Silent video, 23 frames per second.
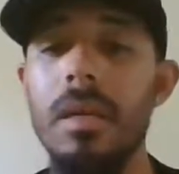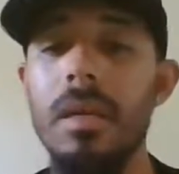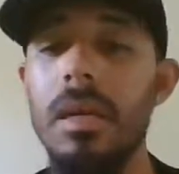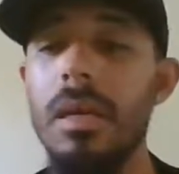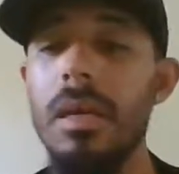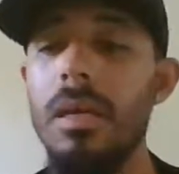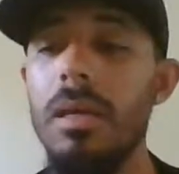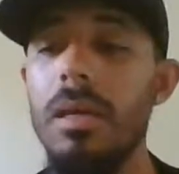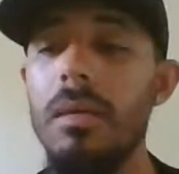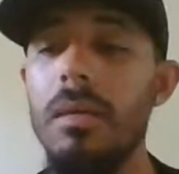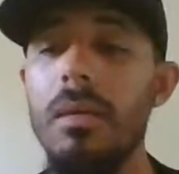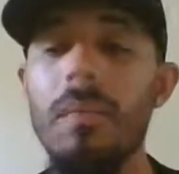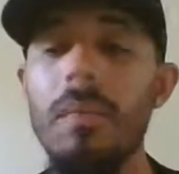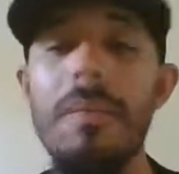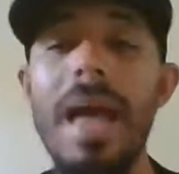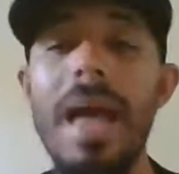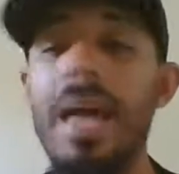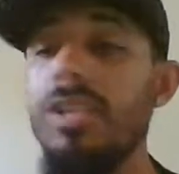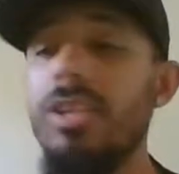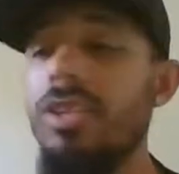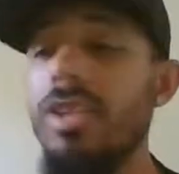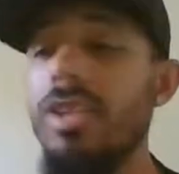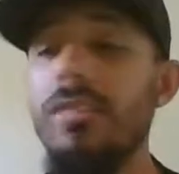
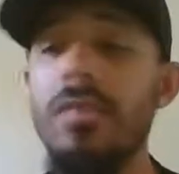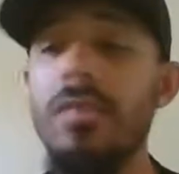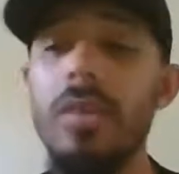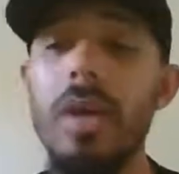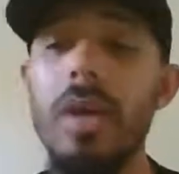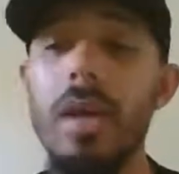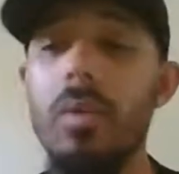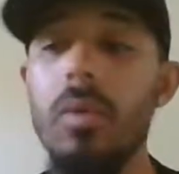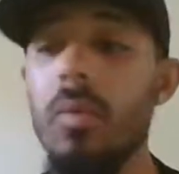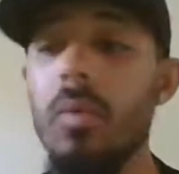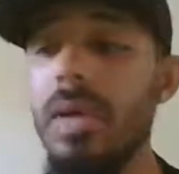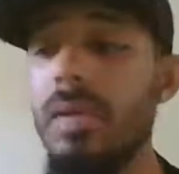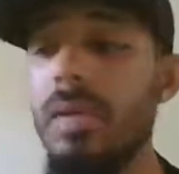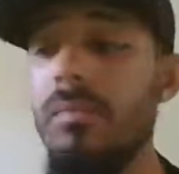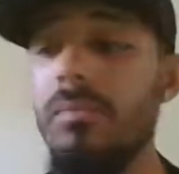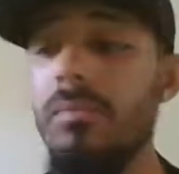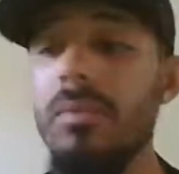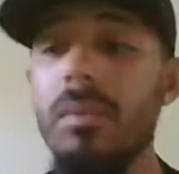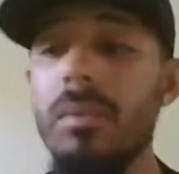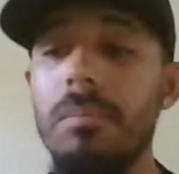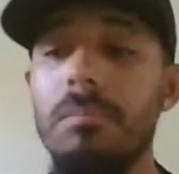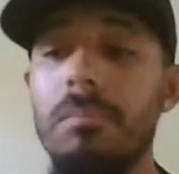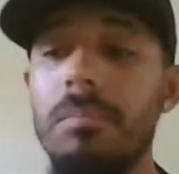Imagine if you got to
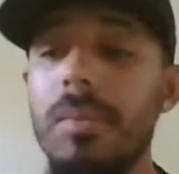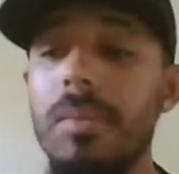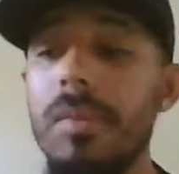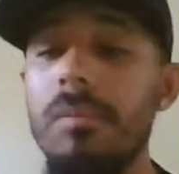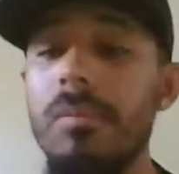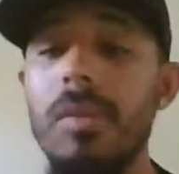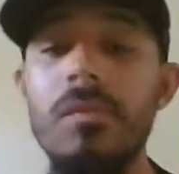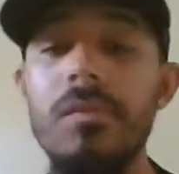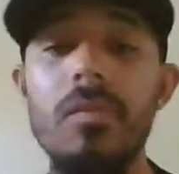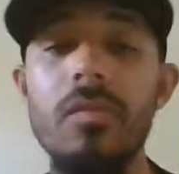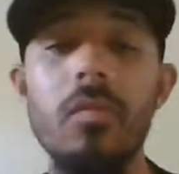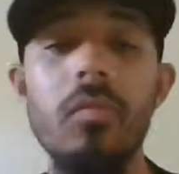if